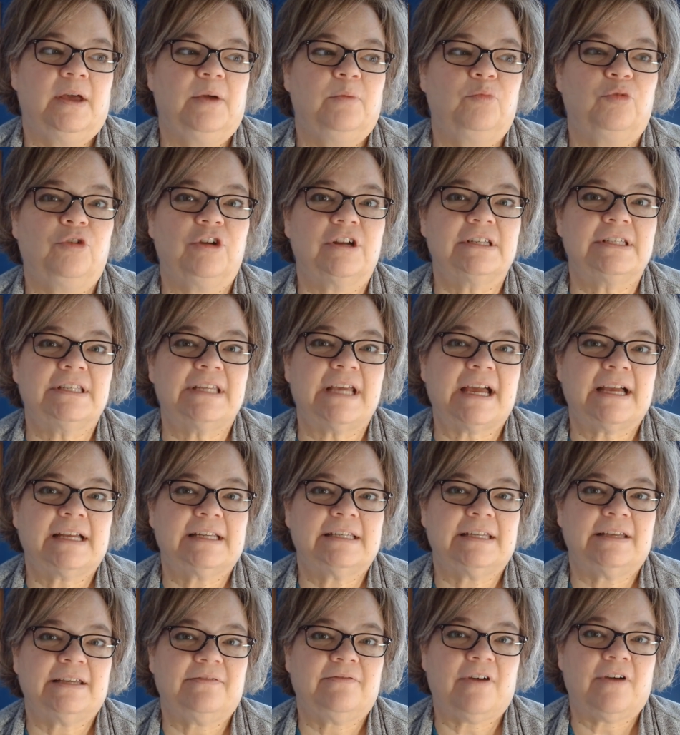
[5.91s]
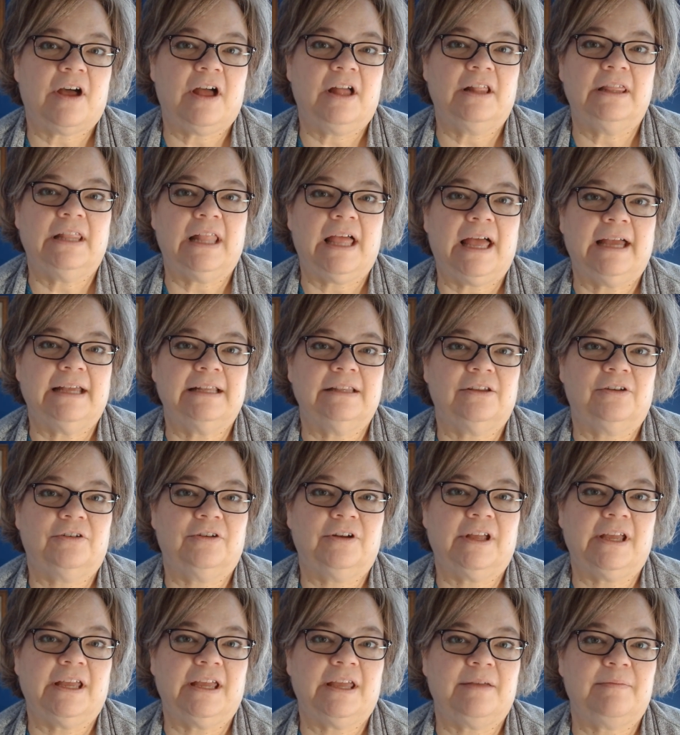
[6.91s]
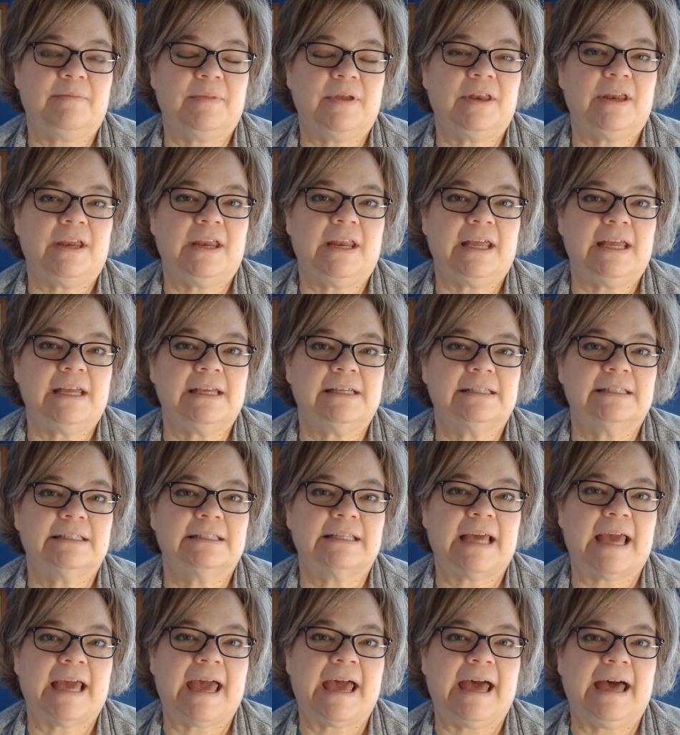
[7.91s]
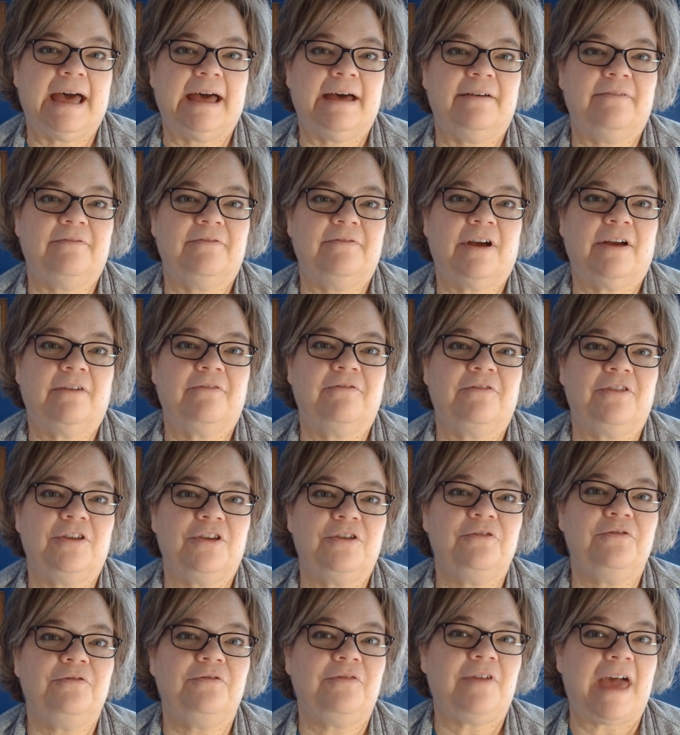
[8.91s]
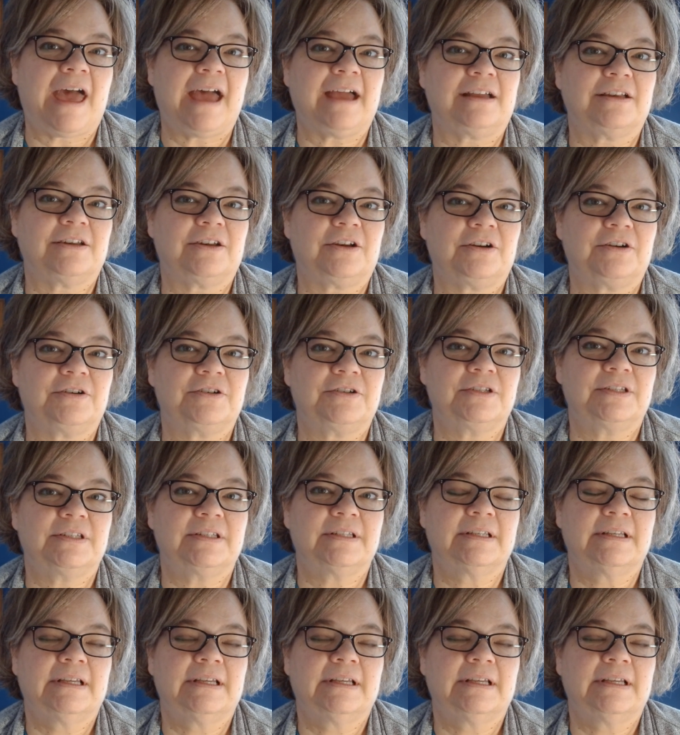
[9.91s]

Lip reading: productive online learning communities have a few factors